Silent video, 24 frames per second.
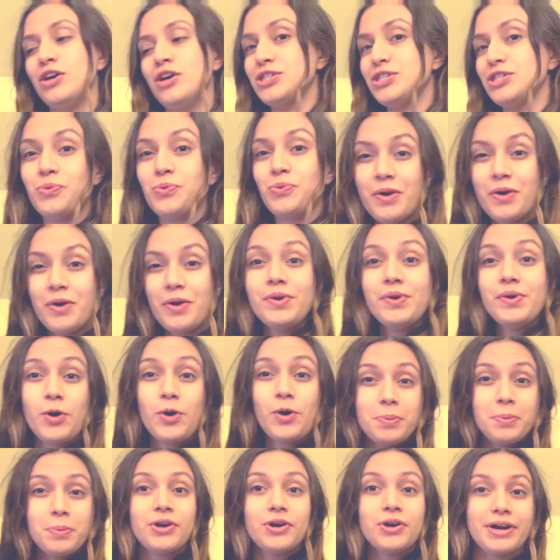So when we
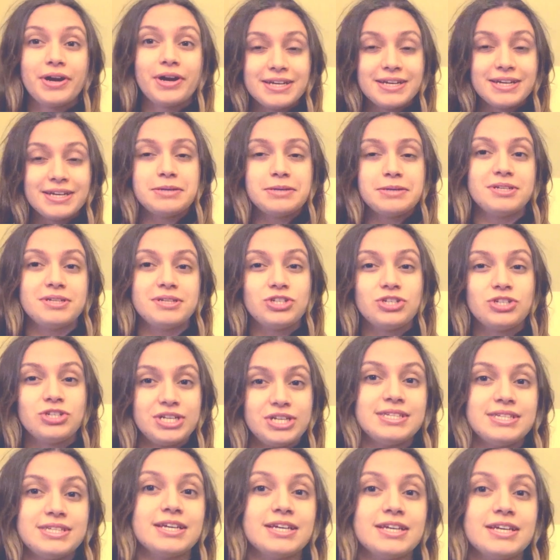open our eyes up to
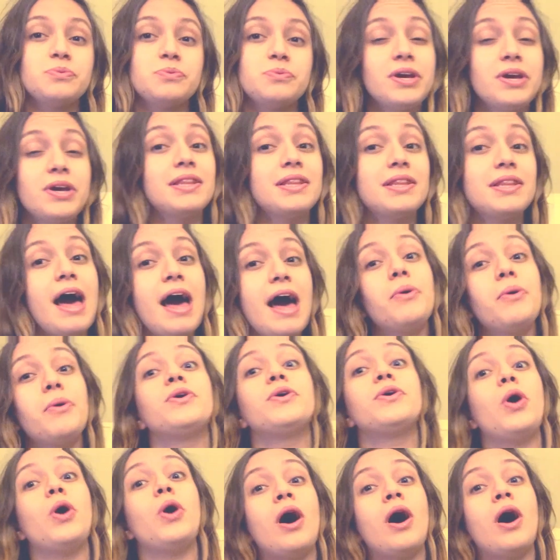Jesus, we allow our,